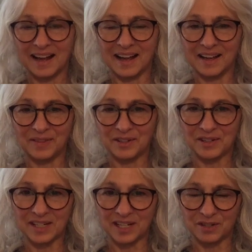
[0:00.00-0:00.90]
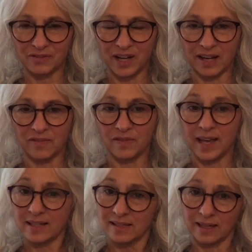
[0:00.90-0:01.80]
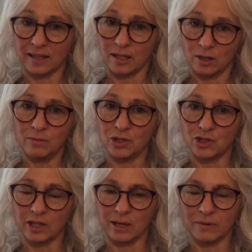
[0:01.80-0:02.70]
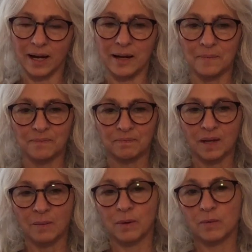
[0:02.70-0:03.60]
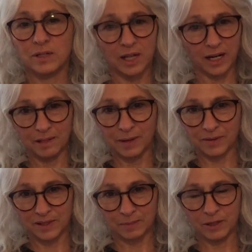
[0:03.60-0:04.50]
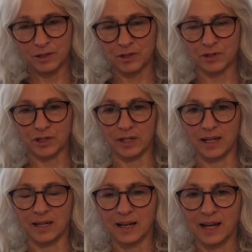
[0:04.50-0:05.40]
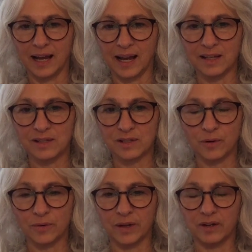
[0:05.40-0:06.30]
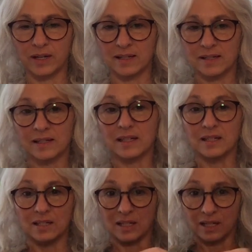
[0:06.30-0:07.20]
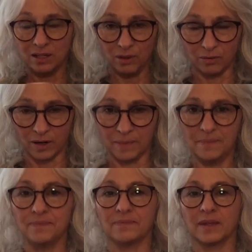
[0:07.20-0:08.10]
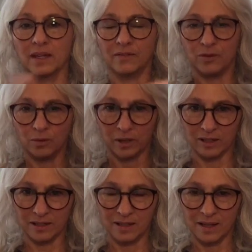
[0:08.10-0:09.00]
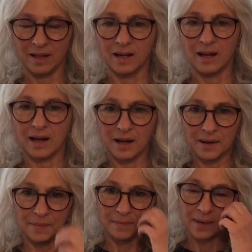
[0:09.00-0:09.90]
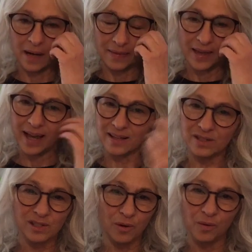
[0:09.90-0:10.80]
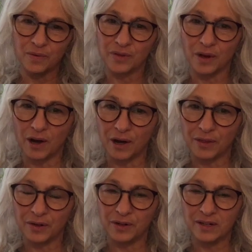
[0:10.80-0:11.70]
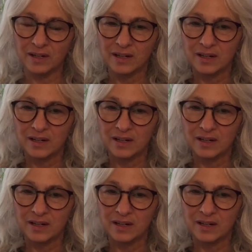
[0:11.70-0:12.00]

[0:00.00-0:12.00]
on their stage of life. That's like the human journey, right? But we're talking about the spiritual journey, and so there is a continuum, if you will, on that. And so the author